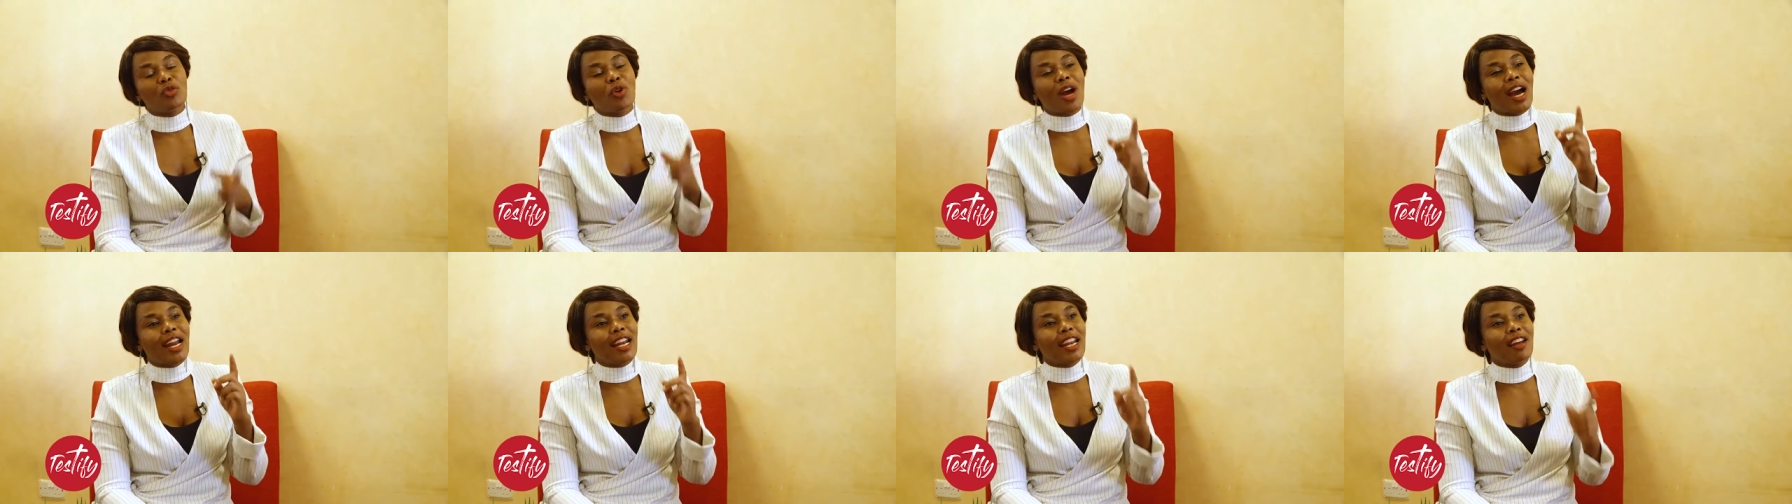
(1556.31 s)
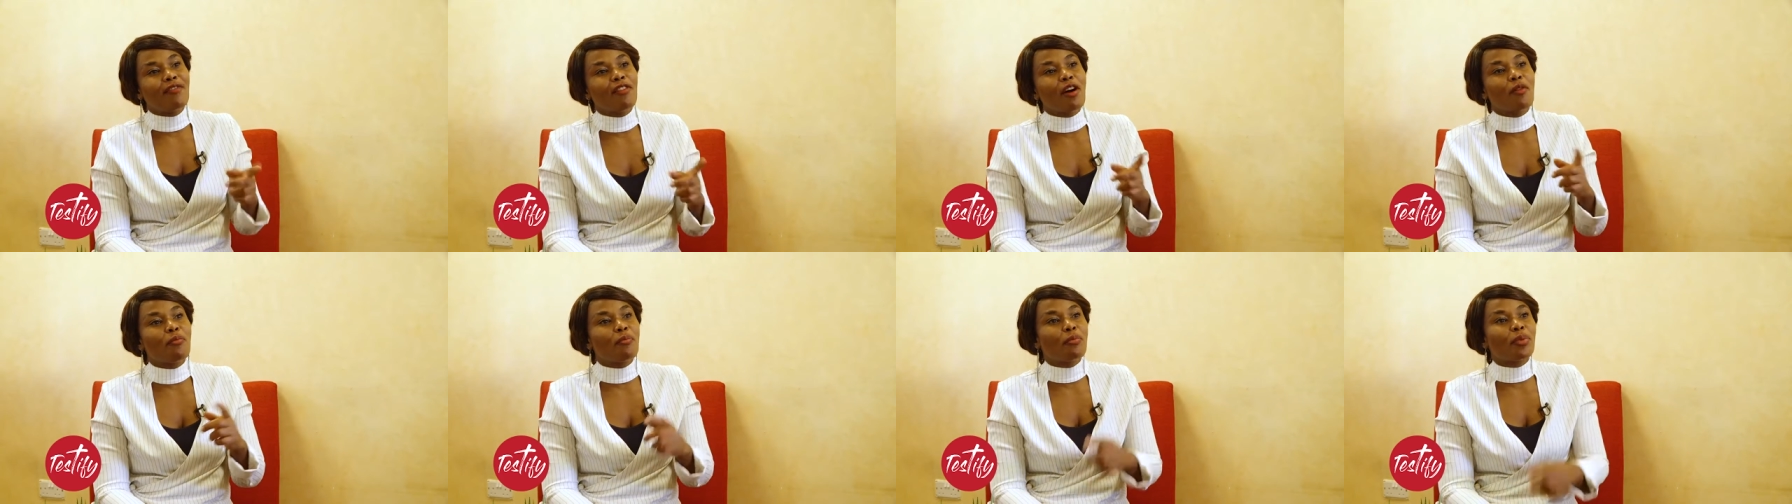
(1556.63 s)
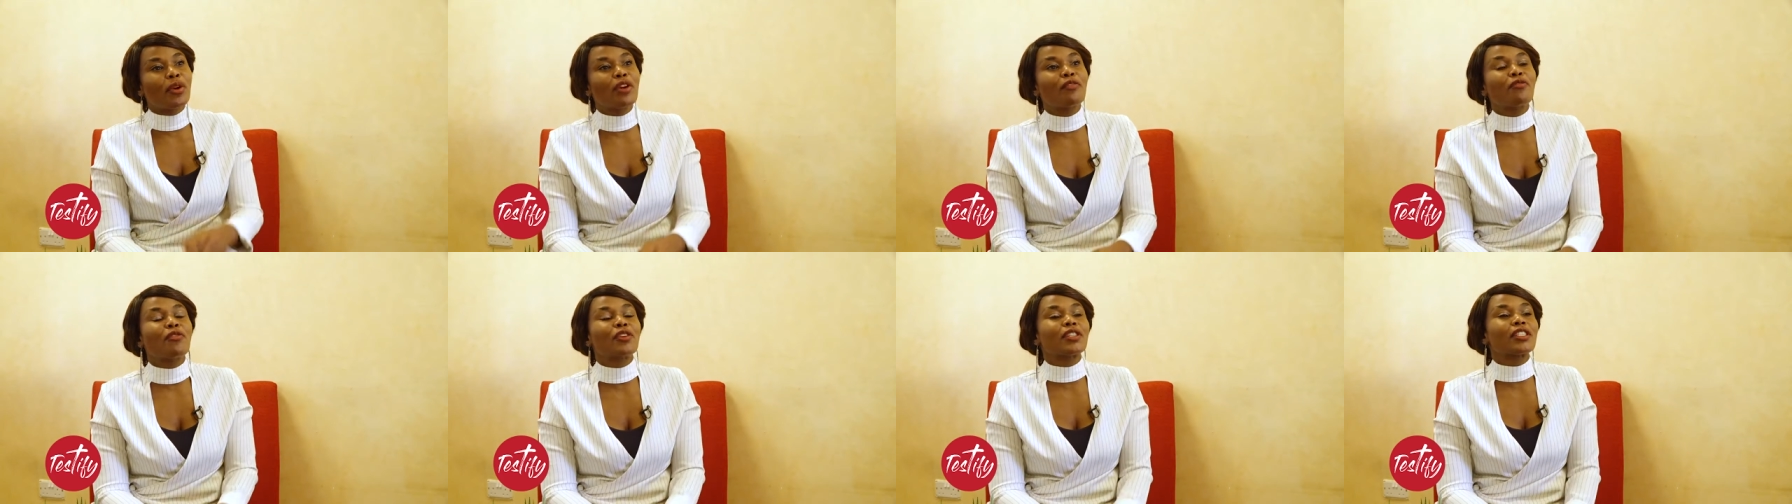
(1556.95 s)
You can never
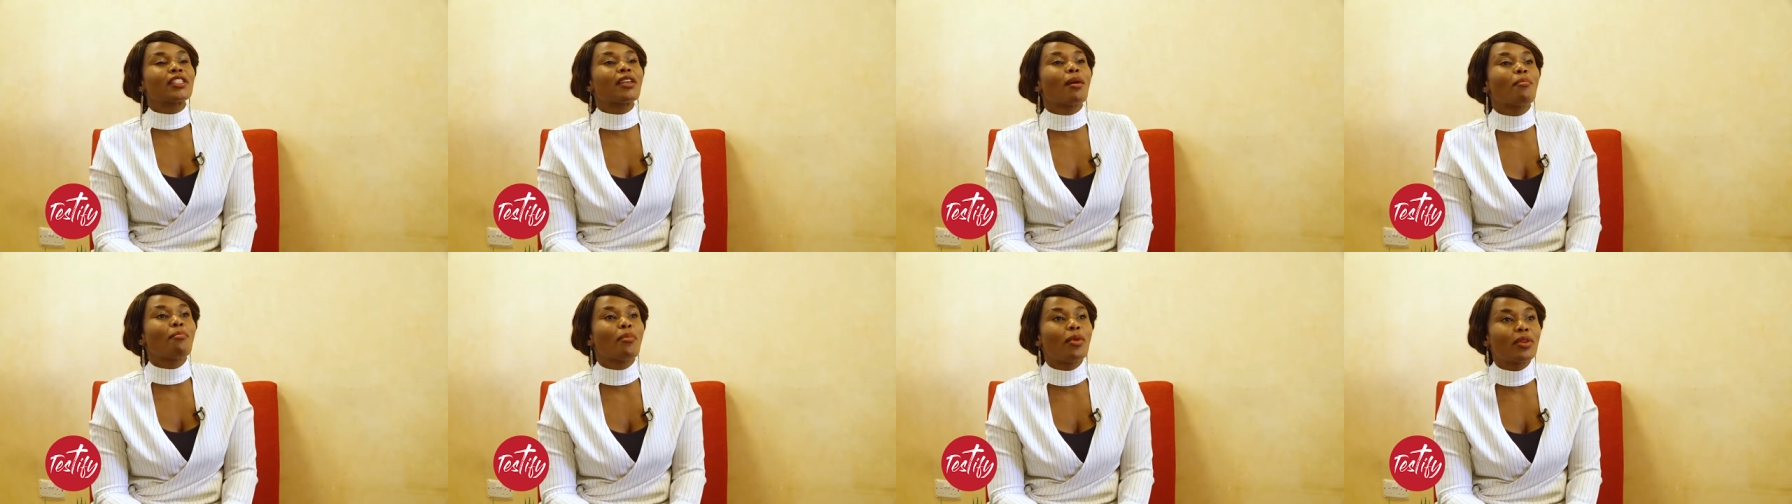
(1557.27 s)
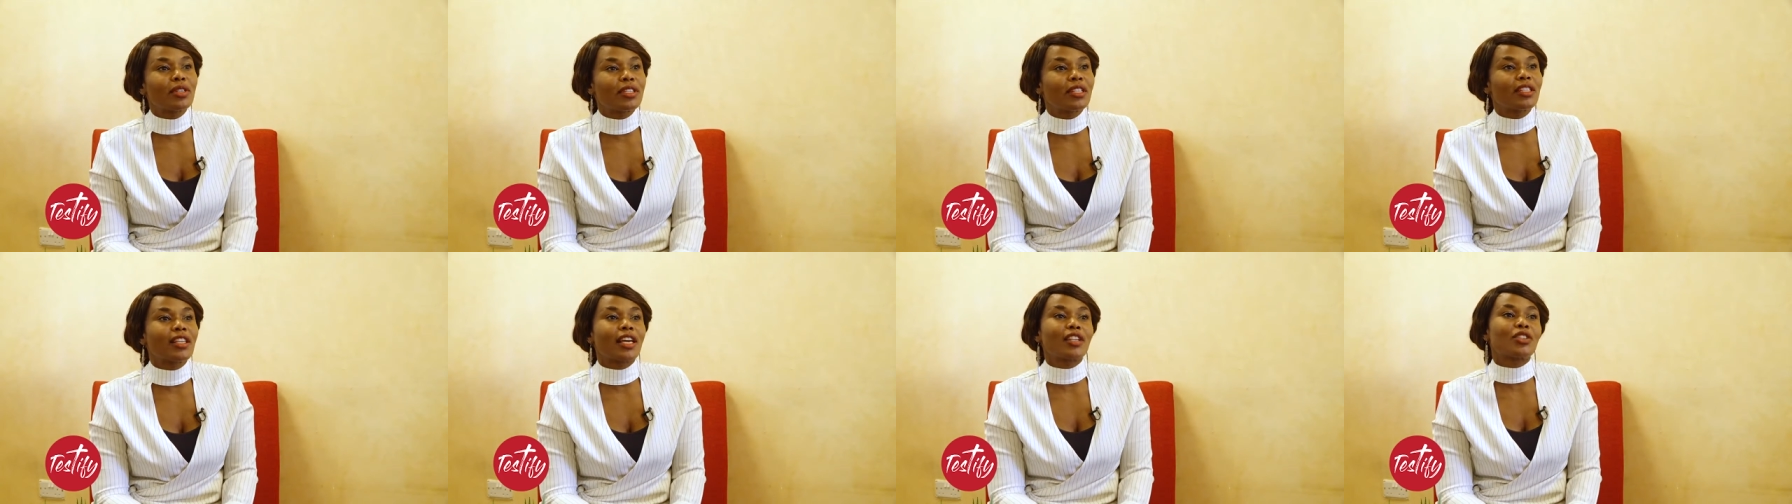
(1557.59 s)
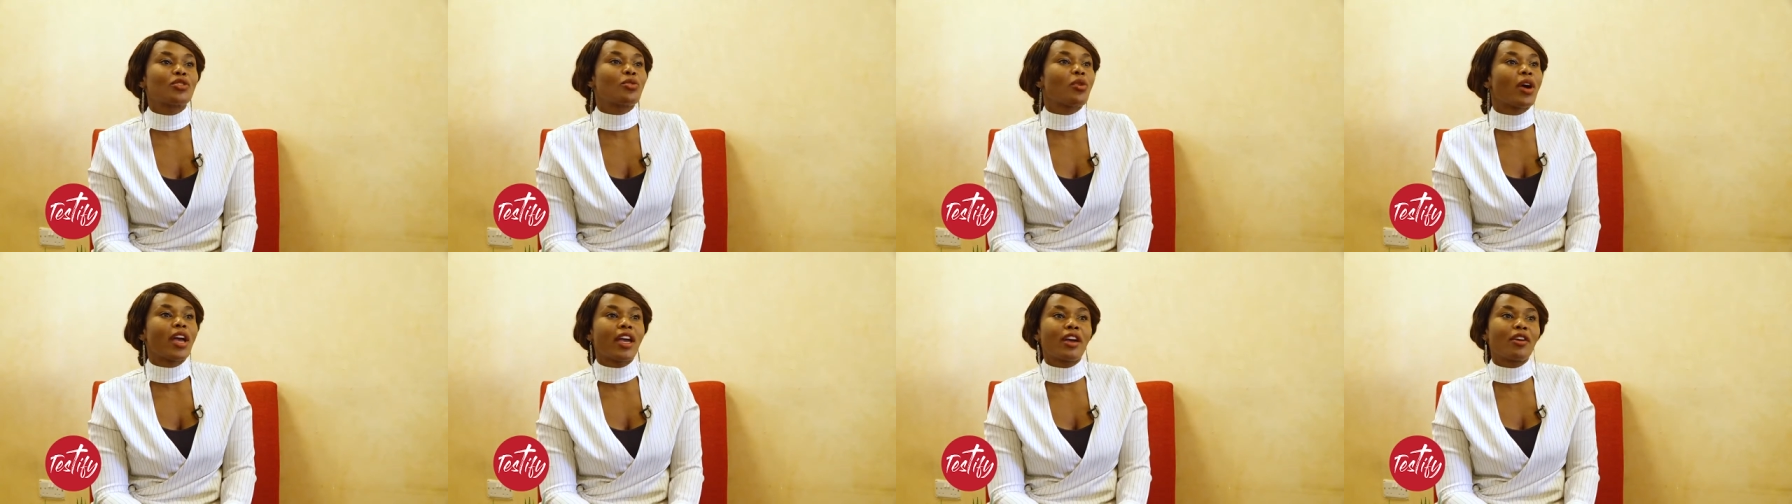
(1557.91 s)
pray for somebody
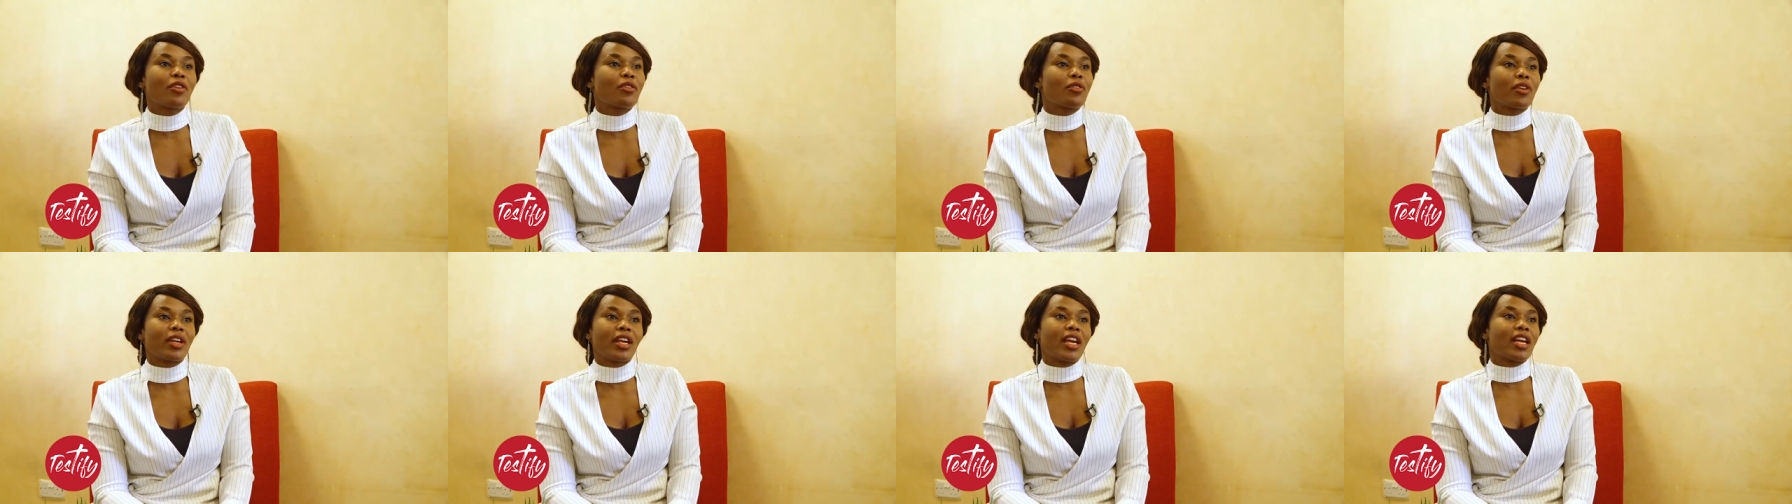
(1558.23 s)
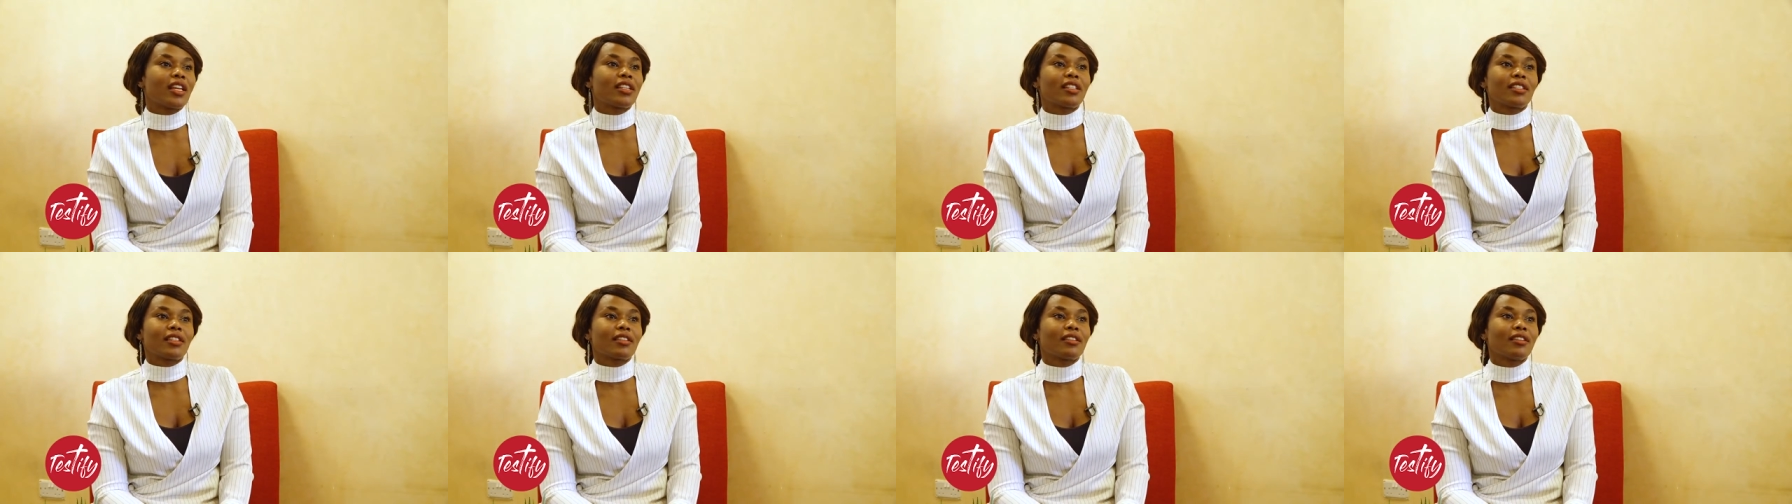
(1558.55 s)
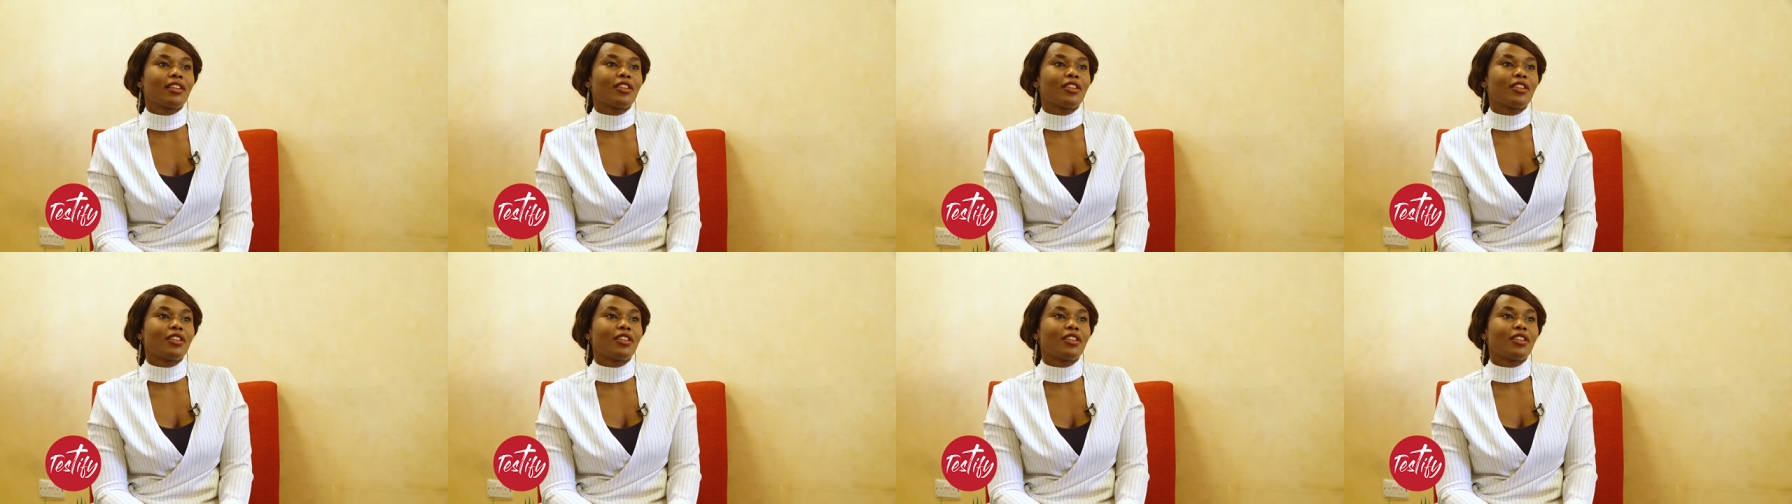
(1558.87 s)
that you're angry at.